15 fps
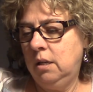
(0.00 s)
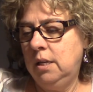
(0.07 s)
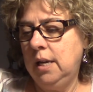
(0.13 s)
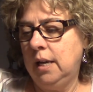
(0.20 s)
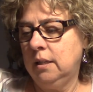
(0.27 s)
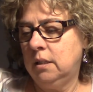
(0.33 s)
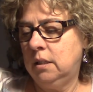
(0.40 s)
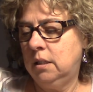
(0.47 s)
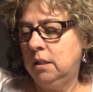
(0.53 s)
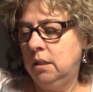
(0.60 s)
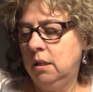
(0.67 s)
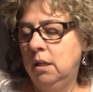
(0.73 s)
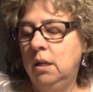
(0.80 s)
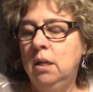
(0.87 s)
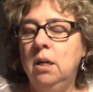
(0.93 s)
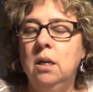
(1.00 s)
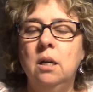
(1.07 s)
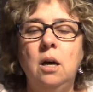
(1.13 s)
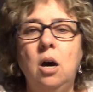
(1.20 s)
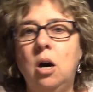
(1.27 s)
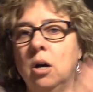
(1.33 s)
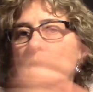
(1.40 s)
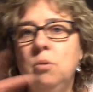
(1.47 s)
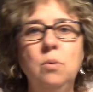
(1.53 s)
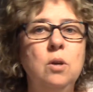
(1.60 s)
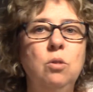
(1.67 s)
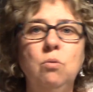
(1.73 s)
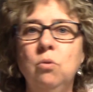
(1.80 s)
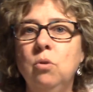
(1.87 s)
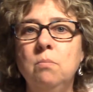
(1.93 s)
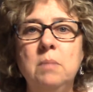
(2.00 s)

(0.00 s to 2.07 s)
Yes. All the way through to